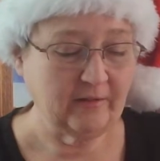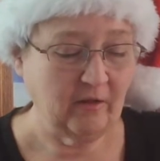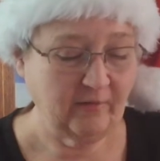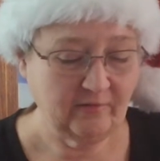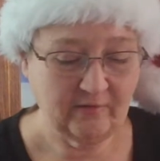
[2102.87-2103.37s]

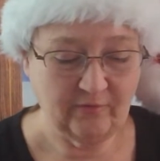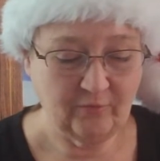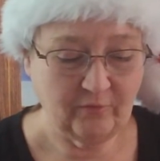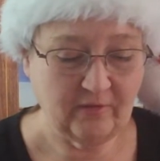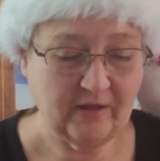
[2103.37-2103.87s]
lots of
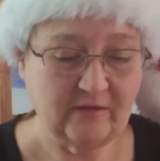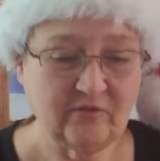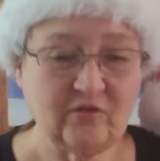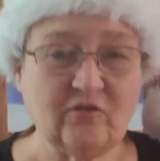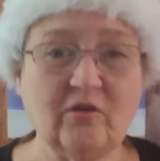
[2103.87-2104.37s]
different
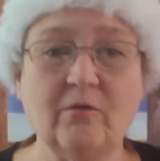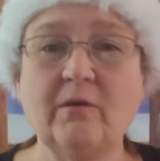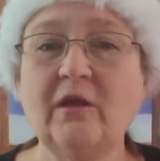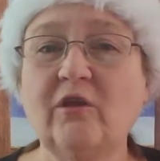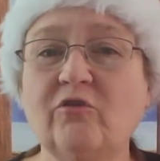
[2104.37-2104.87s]
things to
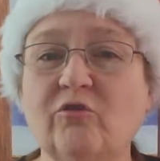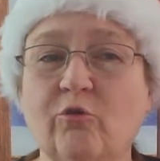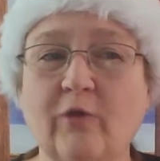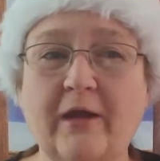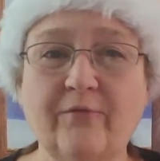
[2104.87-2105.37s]
do. It's
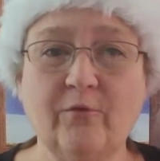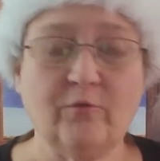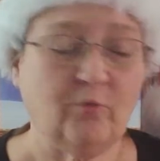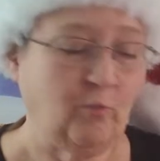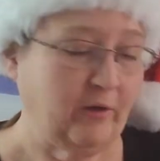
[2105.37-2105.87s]
great
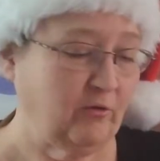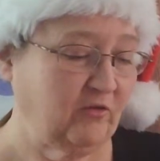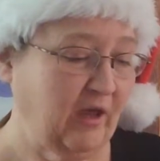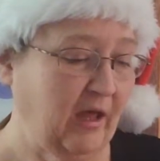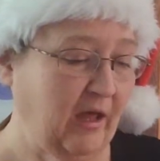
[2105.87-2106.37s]
for the winter
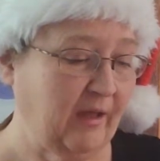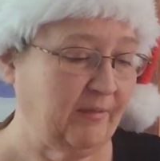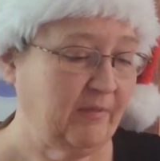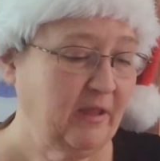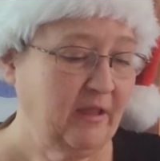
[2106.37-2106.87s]

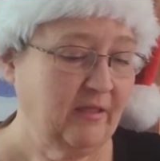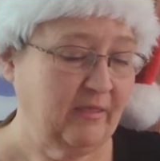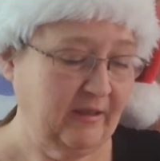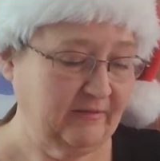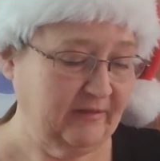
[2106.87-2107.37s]
time,
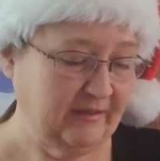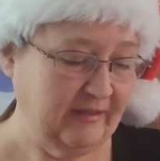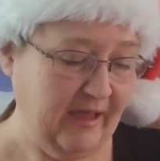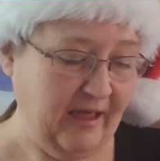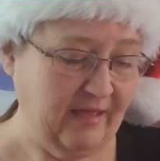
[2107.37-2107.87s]
things like
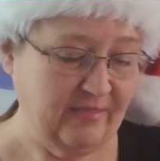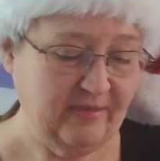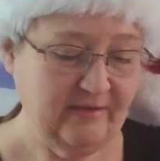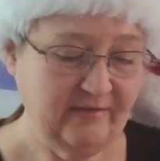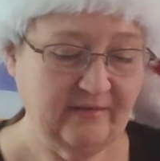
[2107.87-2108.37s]
that.
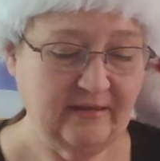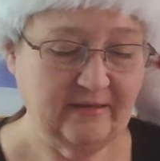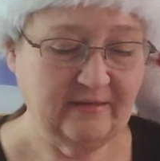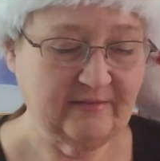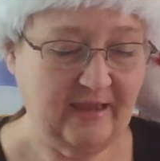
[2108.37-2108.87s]
This
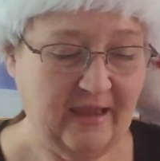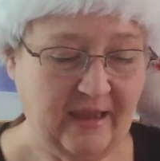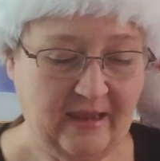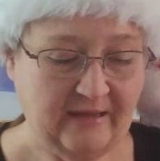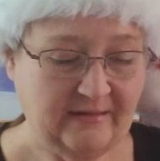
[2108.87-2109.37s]
is
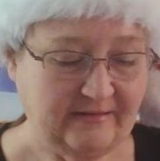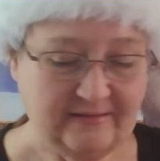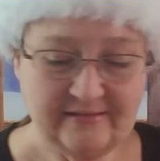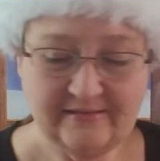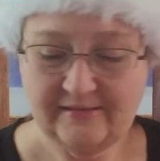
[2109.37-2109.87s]
a
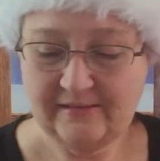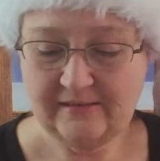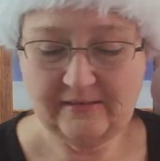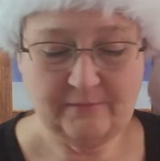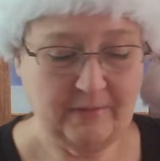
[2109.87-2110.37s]

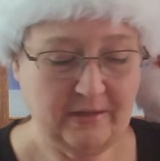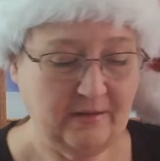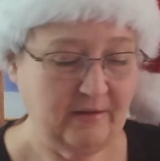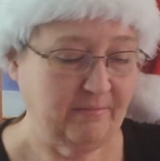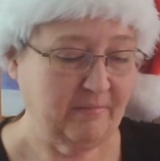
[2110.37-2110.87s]
Disney
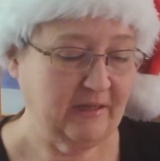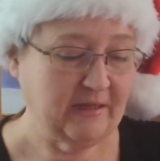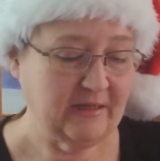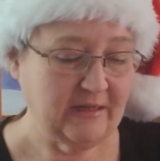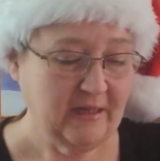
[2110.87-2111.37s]
Minnie and Mickey